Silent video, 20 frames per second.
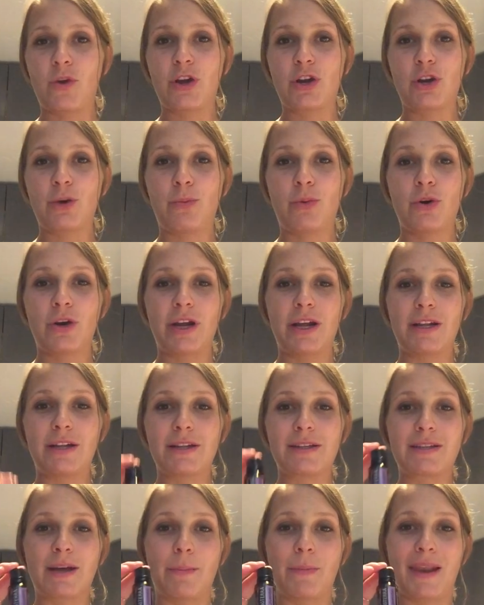going to put
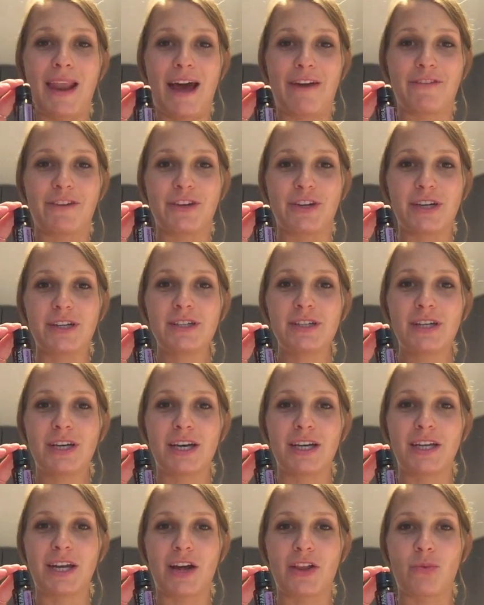in some lavender,
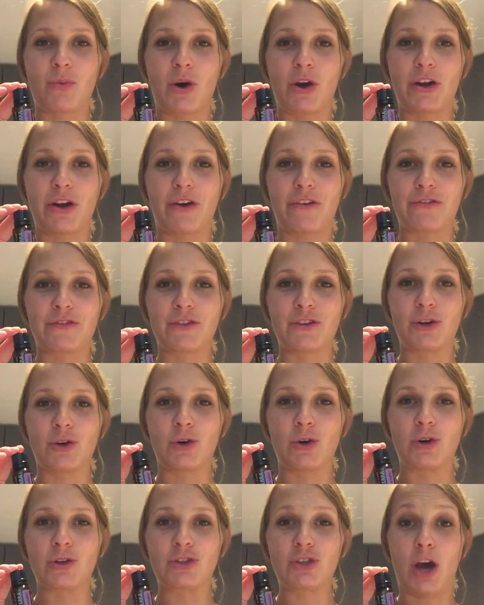another one of
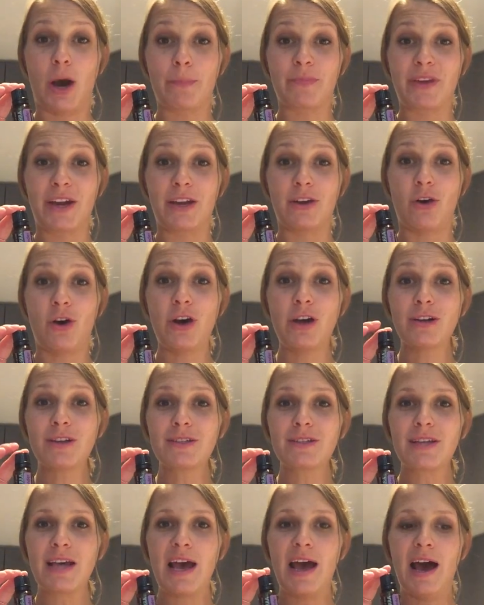your top 10
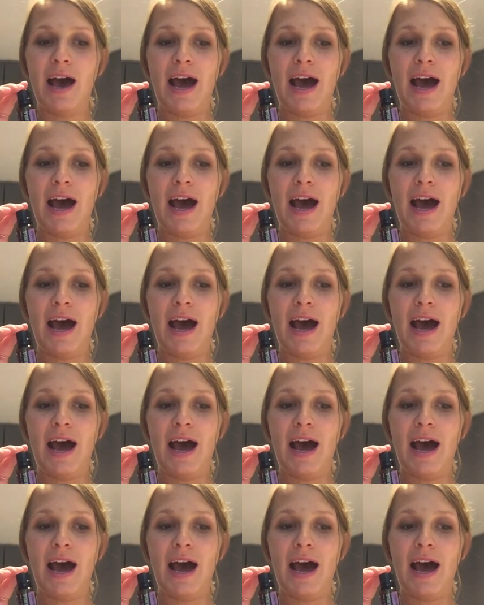oils.